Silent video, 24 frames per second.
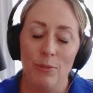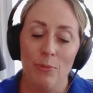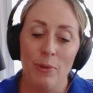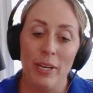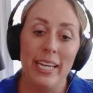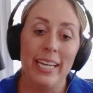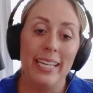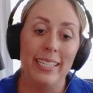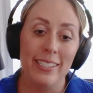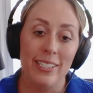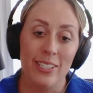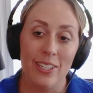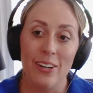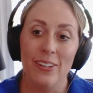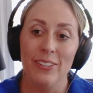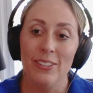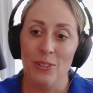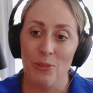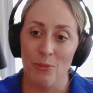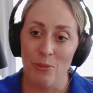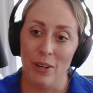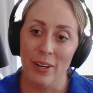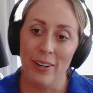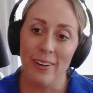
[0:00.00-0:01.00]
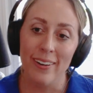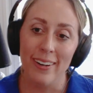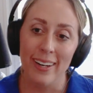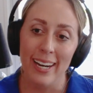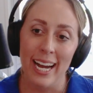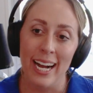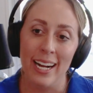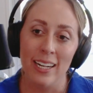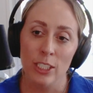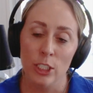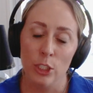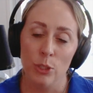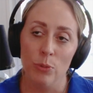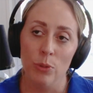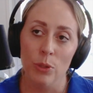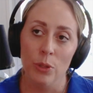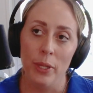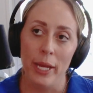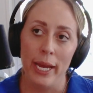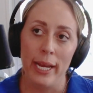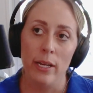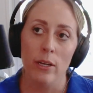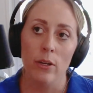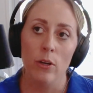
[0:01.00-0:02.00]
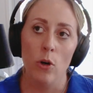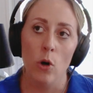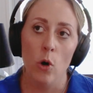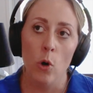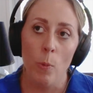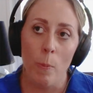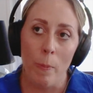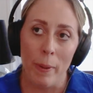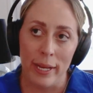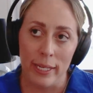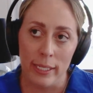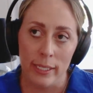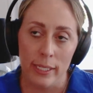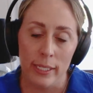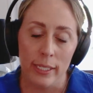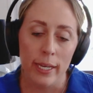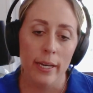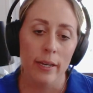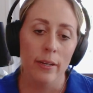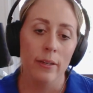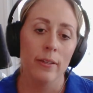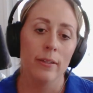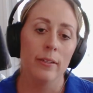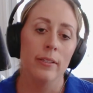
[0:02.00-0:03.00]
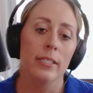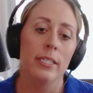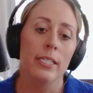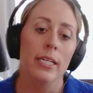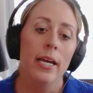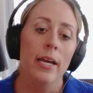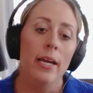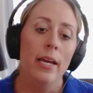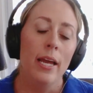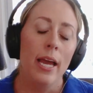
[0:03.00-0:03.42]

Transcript: we can start to work on actual like coping skills